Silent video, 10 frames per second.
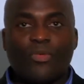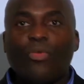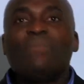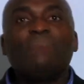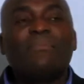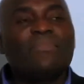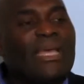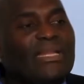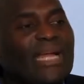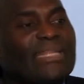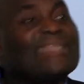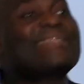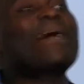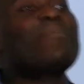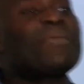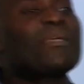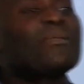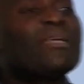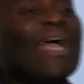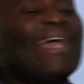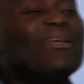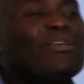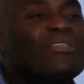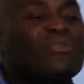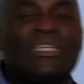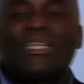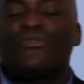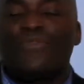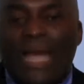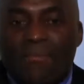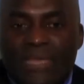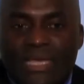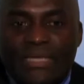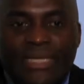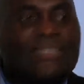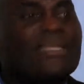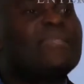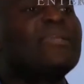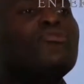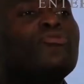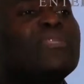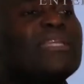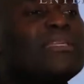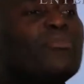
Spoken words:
When mom heard that he's coming, and he said if he's coming, he sent the news, sent